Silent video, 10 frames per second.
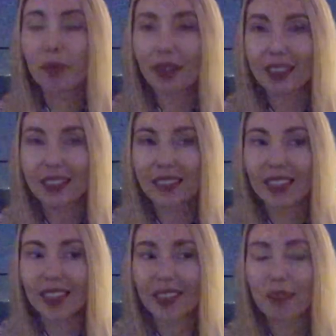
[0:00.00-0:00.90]
press
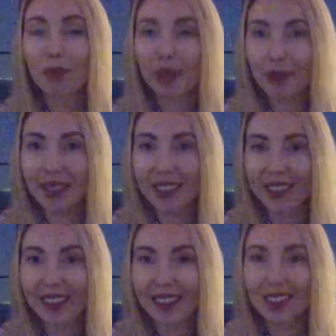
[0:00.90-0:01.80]
the bell
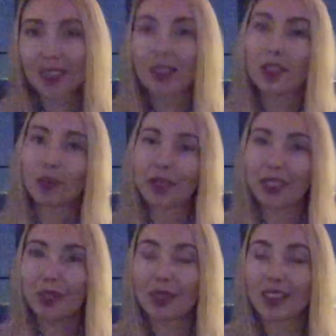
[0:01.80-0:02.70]
button next to the
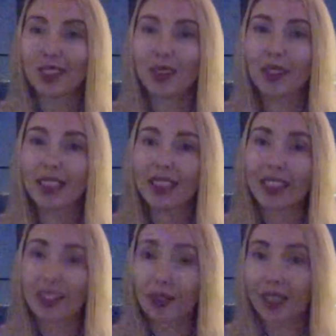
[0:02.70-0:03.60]
subscription, so you get
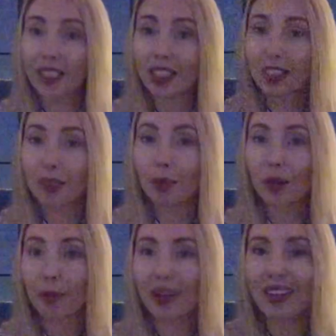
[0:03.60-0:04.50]
notifications
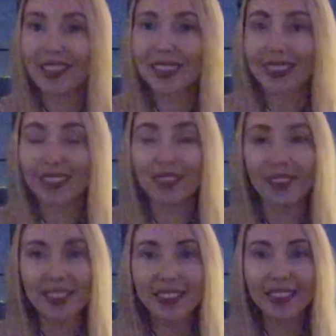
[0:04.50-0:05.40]
about my latest
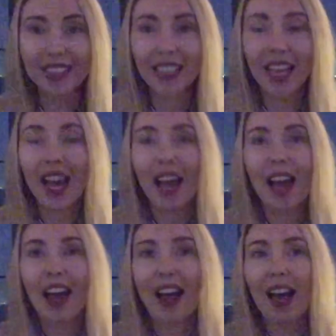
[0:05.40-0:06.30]
videos.
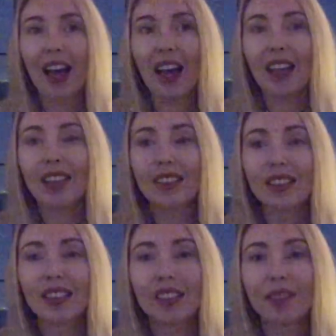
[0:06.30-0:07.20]
And
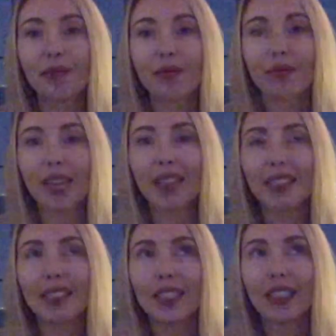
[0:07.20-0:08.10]
I
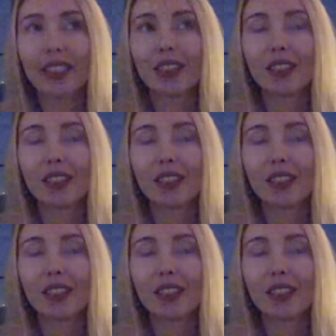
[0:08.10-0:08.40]
think